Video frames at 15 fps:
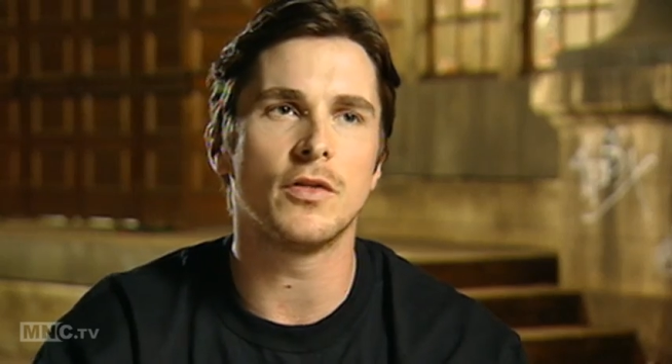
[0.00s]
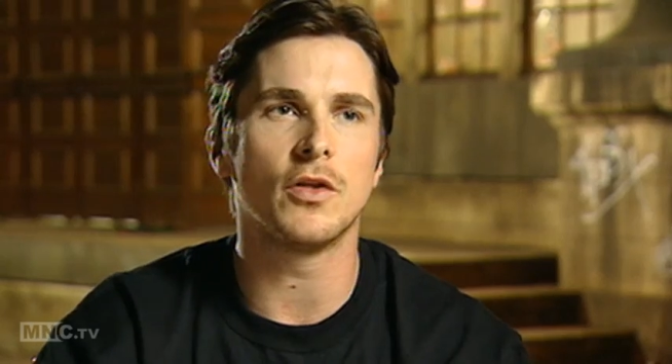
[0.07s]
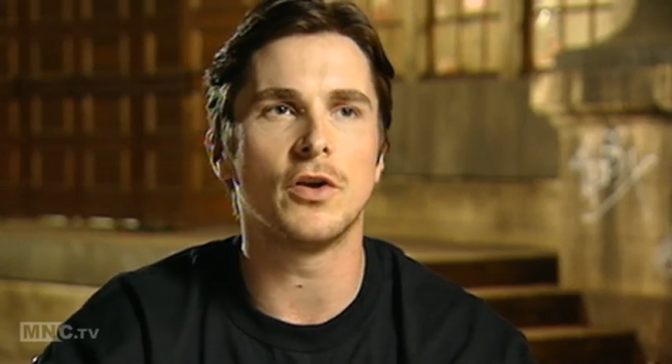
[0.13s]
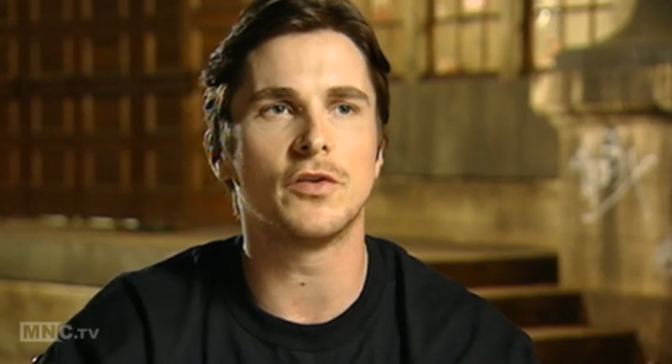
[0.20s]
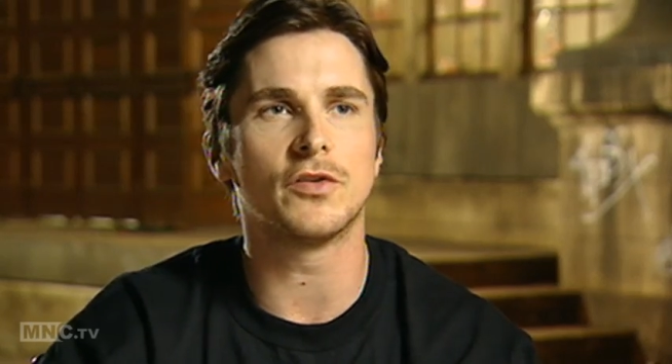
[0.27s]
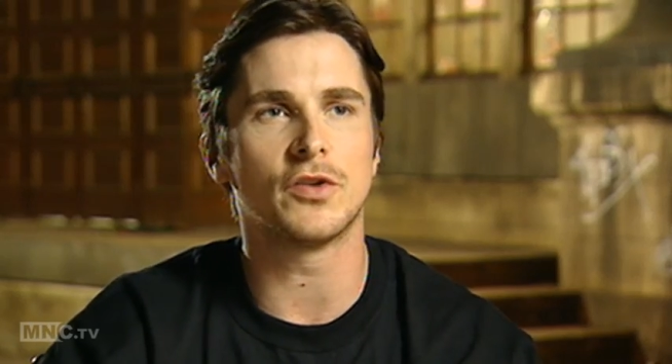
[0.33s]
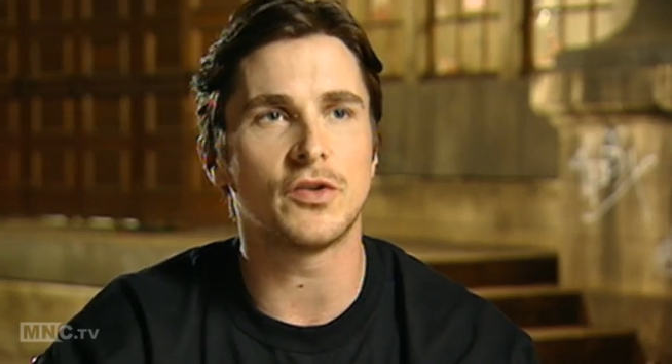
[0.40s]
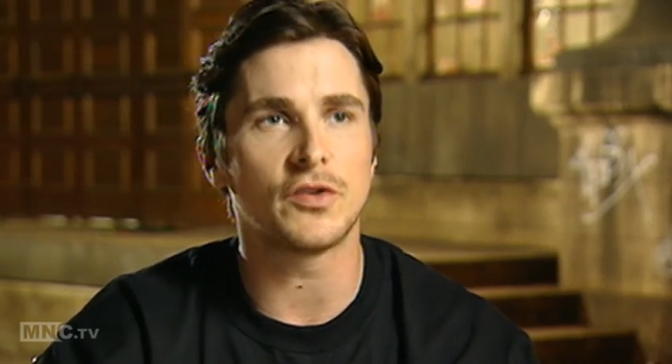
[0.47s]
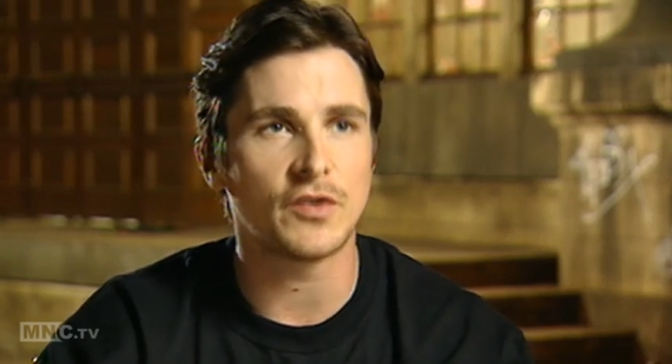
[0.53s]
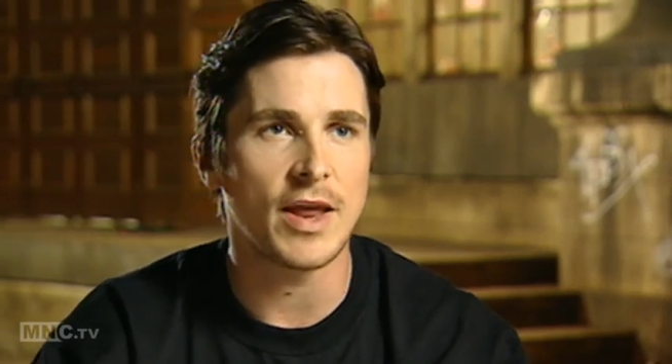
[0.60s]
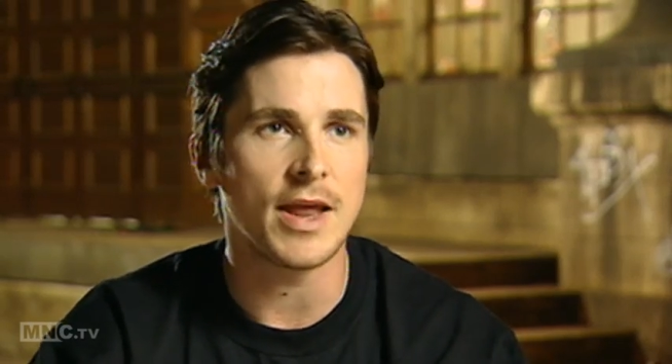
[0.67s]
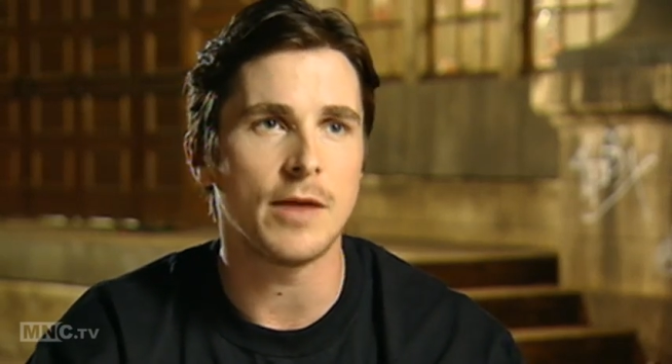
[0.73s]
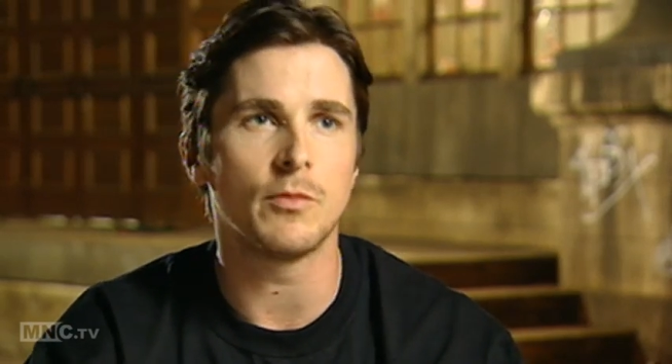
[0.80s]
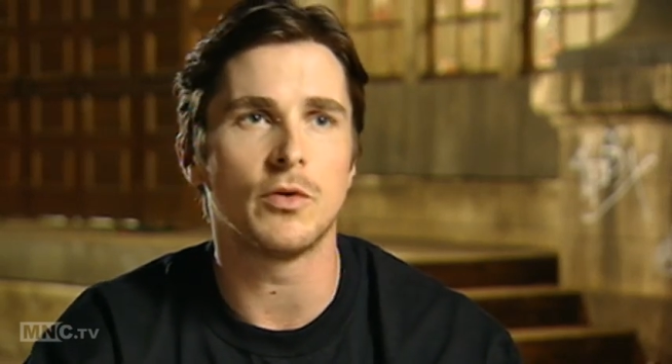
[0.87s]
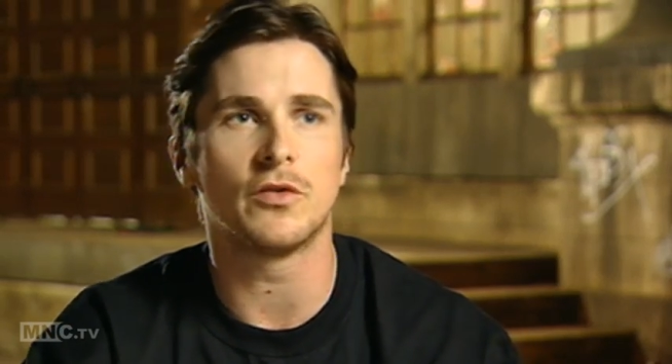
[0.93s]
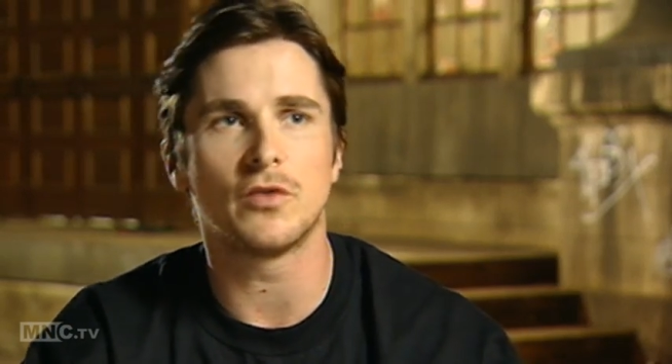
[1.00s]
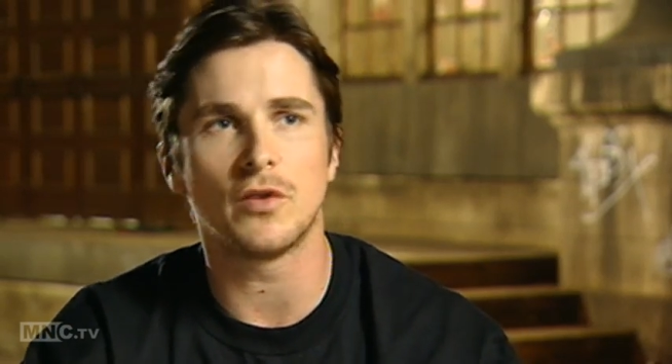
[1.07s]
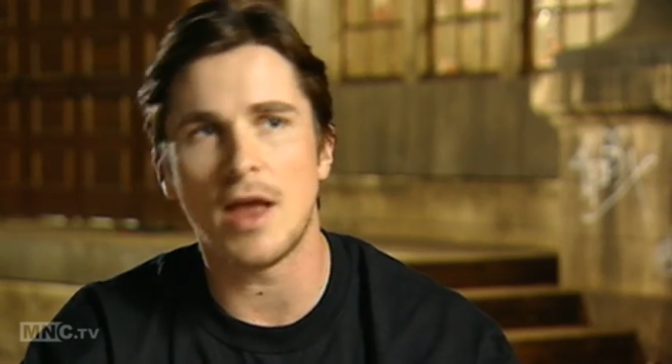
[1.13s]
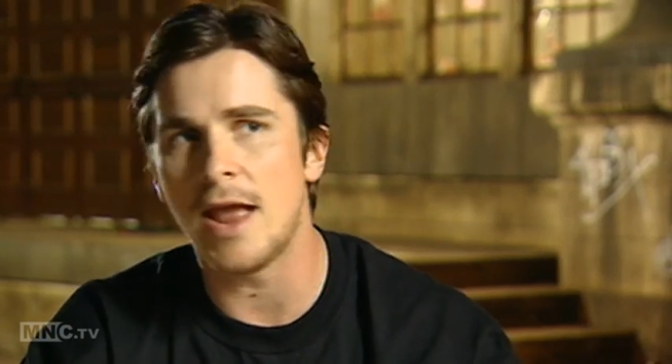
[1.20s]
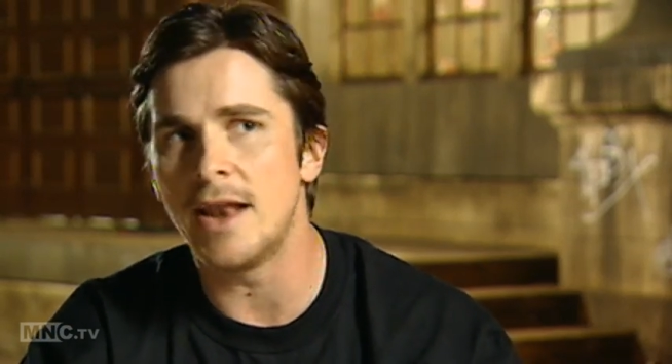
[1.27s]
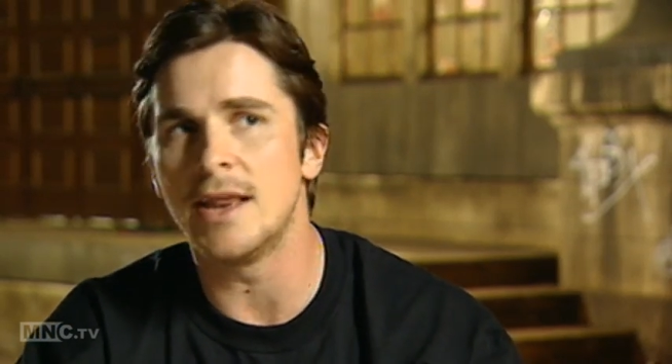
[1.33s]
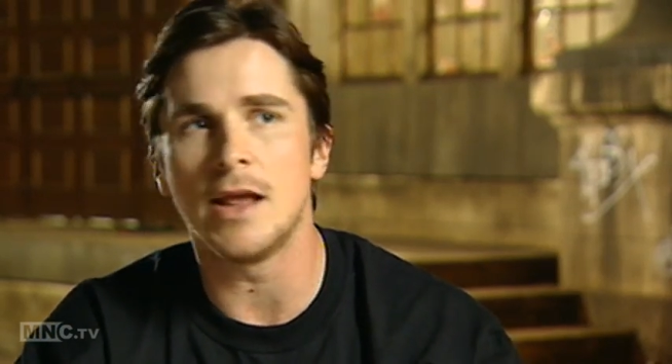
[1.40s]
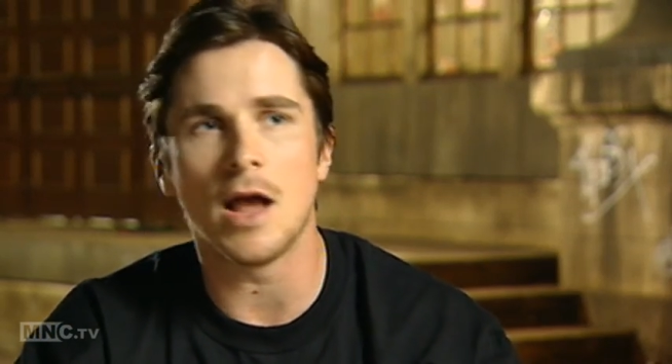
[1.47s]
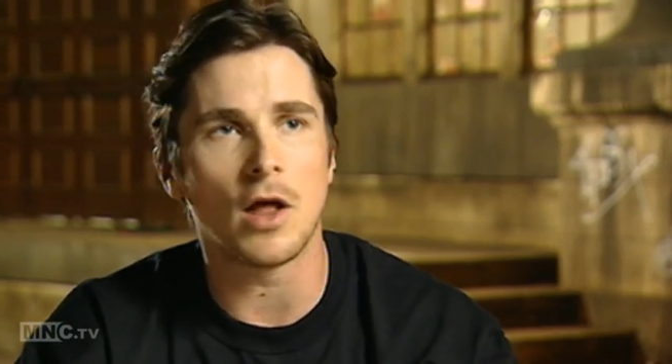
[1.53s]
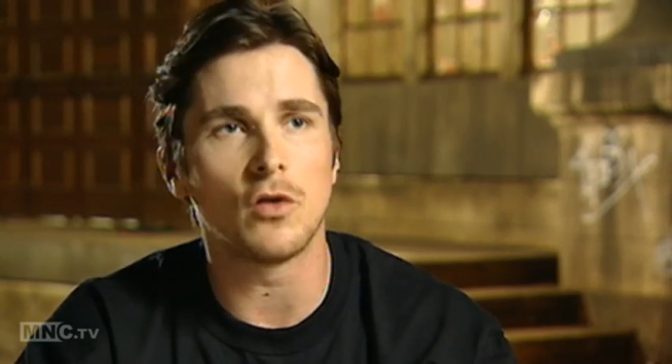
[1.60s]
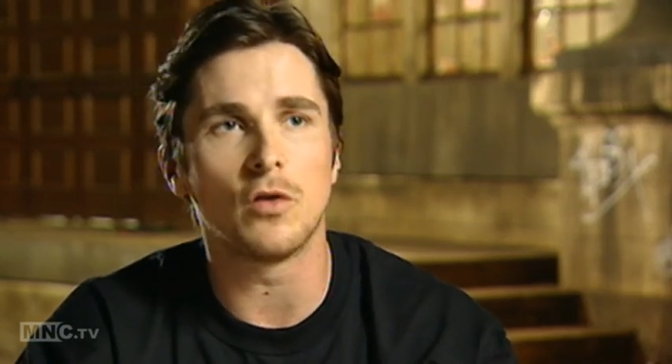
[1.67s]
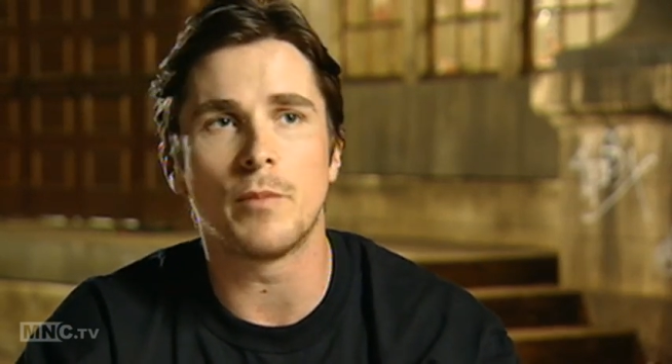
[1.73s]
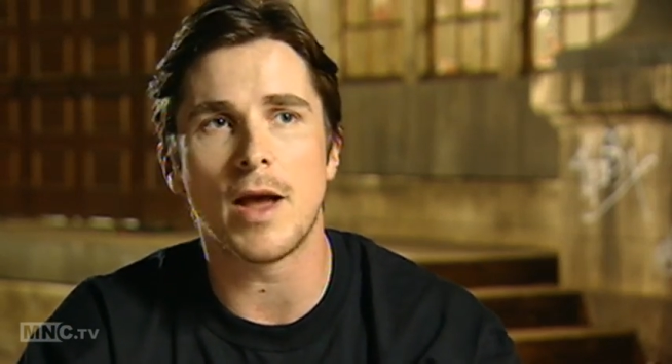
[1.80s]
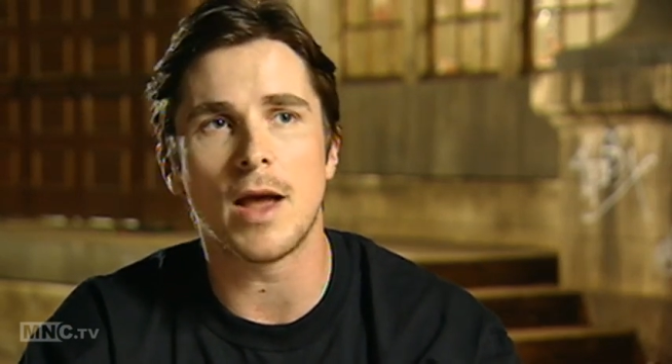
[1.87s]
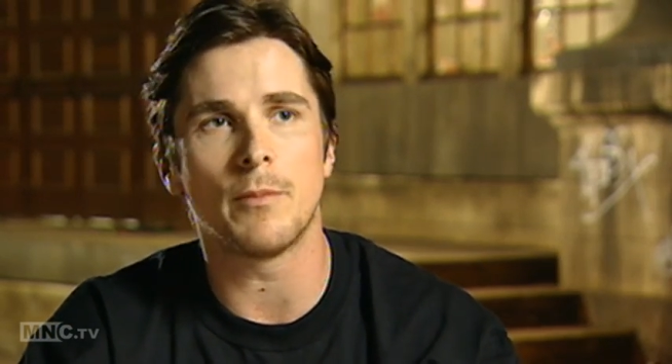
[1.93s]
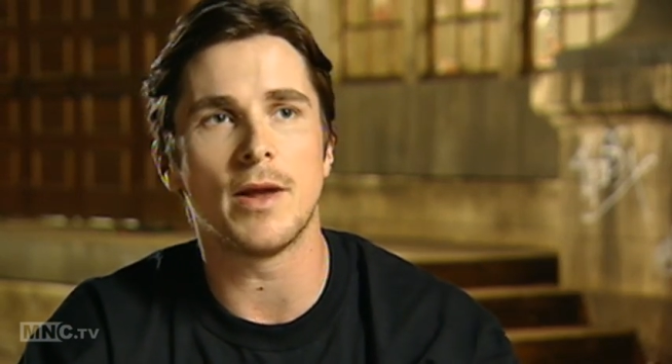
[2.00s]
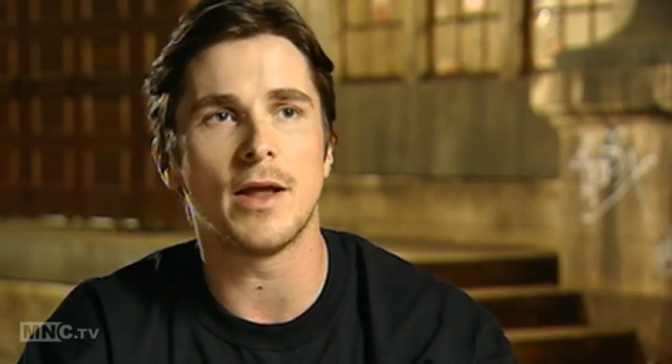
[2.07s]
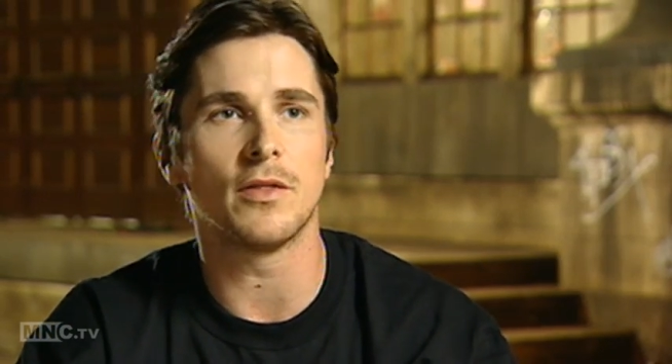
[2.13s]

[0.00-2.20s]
that is the same as any other Batman